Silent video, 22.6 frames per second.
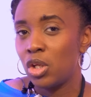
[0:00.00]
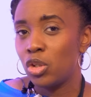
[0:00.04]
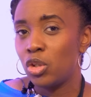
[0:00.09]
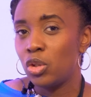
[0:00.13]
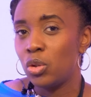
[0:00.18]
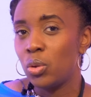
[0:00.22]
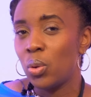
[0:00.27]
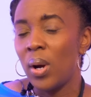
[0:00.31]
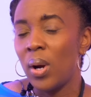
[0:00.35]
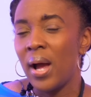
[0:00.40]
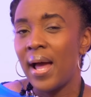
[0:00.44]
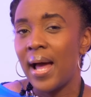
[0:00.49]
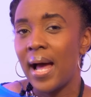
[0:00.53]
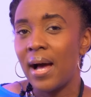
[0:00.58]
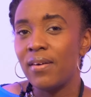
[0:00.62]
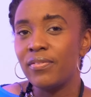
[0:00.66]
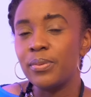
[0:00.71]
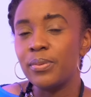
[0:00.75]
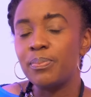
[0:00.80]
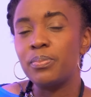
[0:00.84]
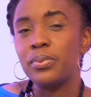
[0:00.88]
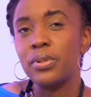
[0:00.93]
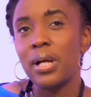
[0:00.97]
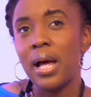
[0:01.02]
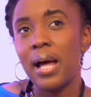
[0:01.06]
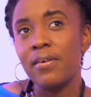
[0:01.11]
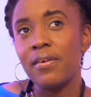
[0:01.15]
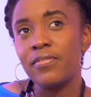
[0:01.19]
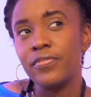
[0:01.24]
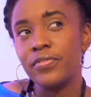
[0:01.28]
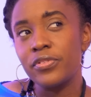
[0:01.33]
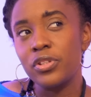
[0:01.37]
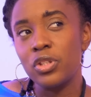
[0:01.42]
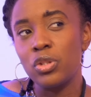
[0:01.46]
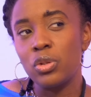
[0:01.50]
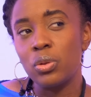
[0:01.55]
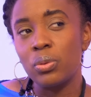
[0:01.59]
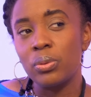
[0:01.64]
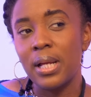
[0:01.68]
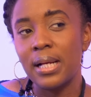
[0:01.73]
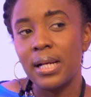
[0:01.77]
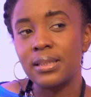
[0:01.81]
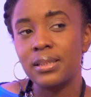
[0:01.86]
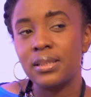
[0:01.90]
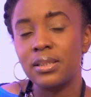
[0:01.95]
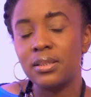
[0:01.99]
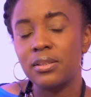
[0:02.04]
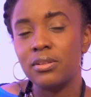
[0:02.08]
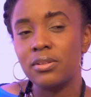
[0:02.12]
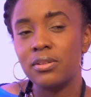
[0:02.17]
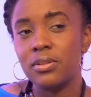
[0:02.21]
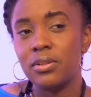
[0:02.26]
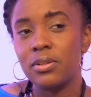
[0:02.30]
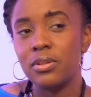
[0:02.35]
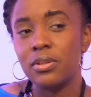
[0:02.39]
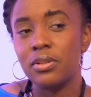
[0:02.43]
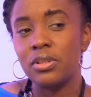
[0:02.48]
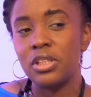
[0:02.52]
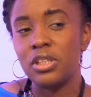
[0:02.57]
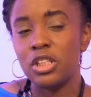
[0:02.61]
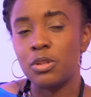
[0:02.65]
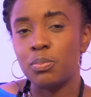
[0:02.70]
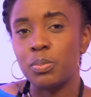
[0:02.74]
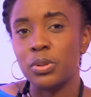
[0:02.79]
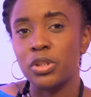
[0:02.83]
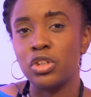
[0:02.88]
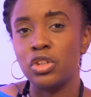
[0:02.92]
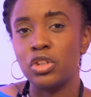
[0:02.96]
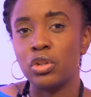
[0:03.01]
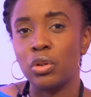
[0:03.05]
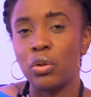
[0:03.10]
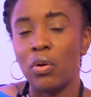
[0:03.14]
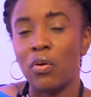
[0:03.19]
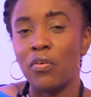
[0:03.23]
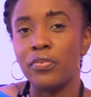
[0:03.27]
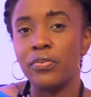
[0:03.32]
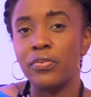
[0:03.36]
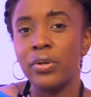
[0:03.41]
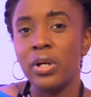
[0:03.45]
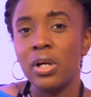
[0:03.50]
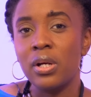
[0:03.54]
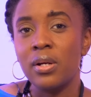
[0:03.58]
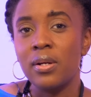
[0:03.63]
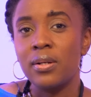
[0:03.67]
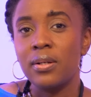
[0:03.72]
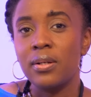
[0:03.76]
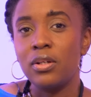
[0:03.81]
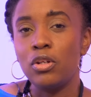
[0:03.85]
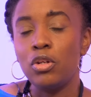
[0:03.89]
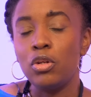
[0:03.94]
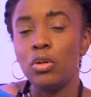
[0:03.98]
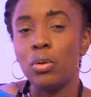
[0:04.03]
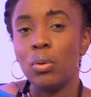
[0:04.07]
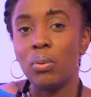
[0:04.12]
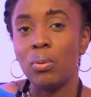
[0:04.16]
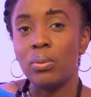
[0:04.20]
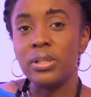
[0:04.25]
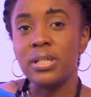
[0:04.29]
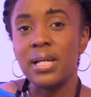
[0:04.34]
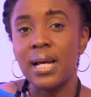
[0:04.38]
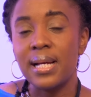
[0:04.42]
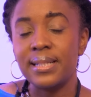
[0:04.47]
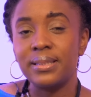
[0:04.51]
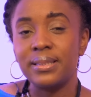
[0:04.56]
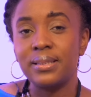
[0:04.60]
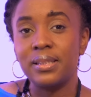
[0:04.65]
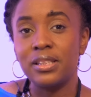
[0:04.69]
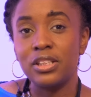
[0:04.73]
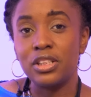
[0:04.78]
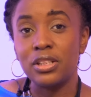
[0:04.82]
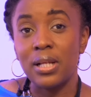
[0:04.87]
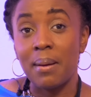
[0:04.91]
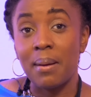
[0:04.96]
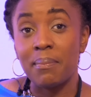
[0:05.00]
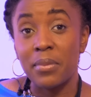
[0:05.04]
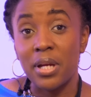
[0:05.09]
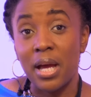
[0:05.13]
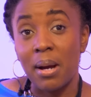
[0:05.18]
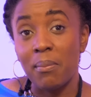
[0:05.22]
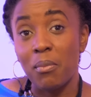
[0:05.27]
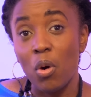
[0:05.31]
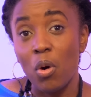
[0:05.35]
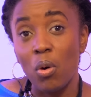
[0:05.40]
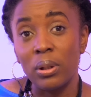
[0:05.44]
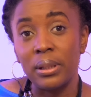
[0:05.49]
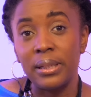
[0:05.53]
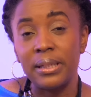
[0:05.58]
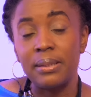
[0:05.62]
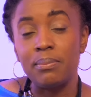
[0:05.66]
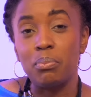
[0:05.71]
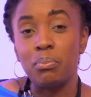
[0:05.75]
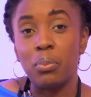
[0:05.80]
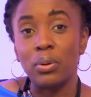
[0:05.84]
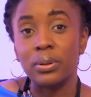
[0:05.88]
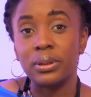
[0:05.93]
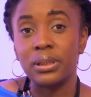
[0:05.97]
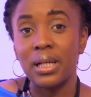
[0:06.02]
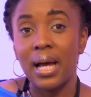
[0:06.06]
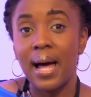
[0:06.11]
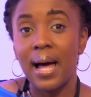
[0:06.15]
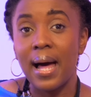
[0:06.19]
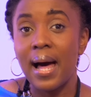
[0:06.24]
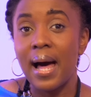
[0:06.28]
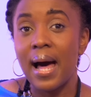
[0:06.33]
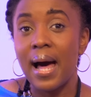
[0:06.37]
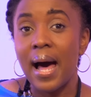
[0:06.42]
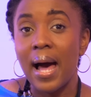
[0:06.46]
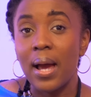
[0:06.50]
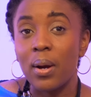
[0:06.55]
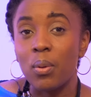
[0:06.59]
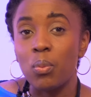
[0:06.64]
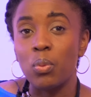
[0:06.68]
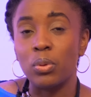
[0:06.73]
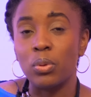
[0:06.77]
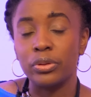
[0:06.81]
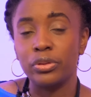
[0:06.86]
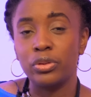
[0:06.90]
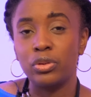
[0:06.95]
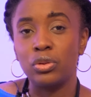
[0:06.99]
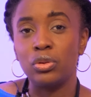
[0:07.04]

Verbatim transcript: You know, have a have, you know, that disposition of, you know, yes, this I'm, I'm all in, but I want